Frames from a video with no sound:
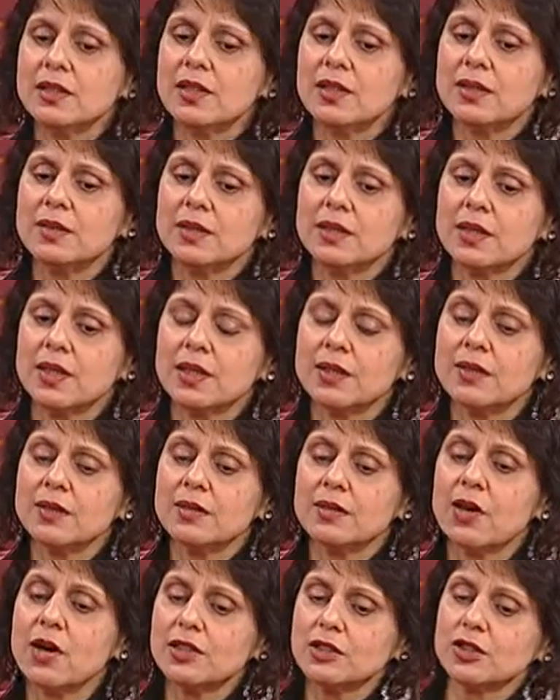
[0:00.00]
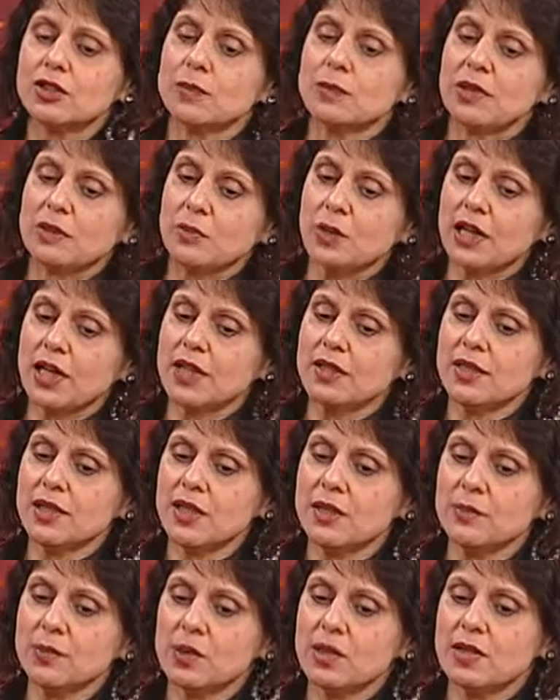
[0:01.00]
I thought so. But what I
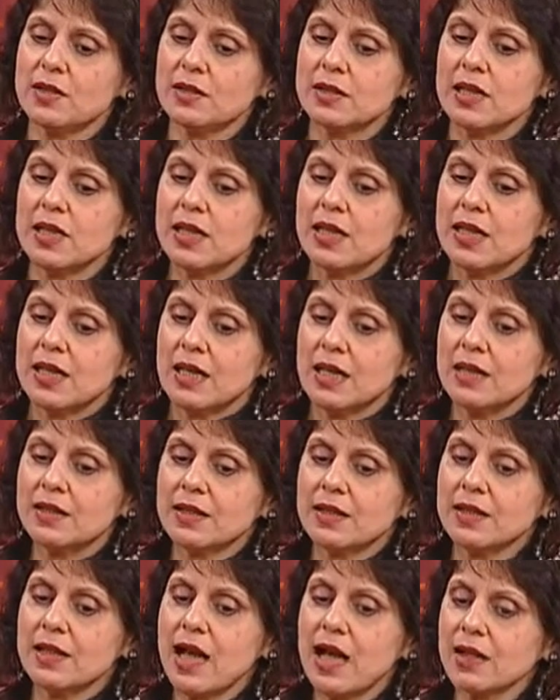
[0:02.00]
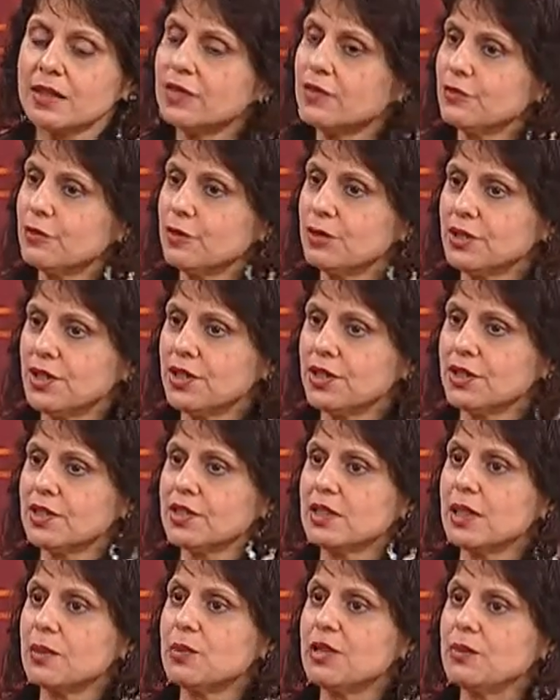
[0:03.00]
did was, in the last few
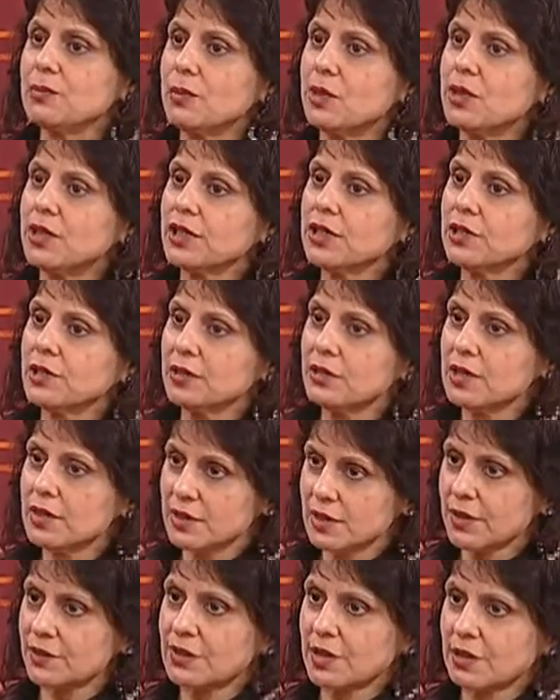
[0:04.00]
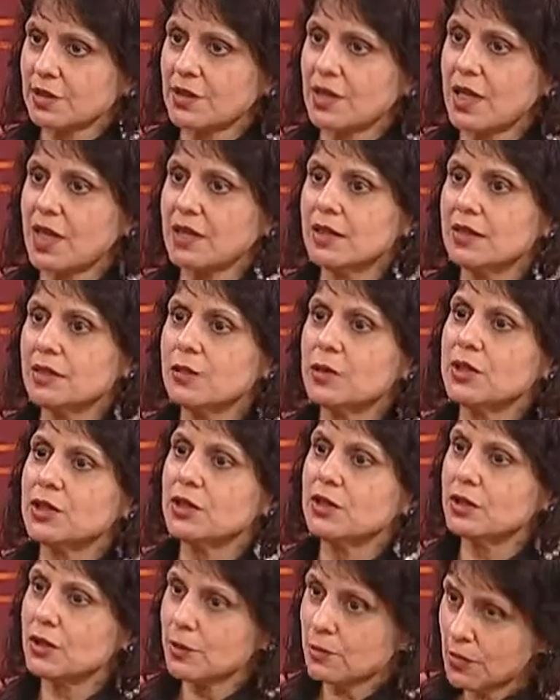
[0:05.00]
years, I went more into the civic side, more
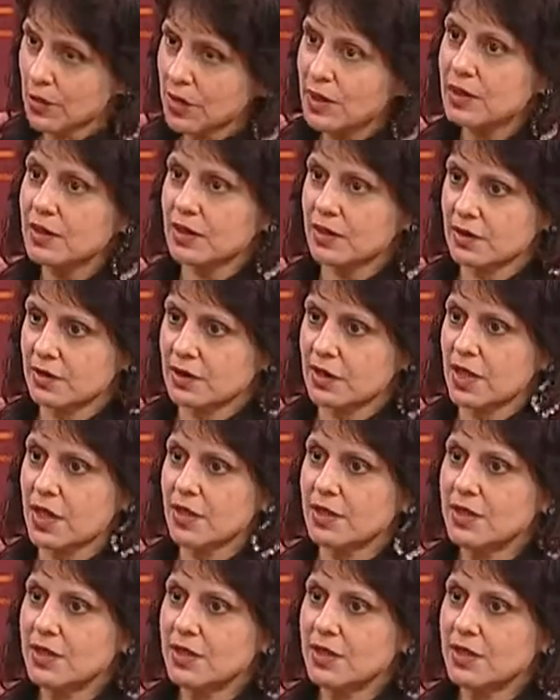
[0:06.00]
into the political side.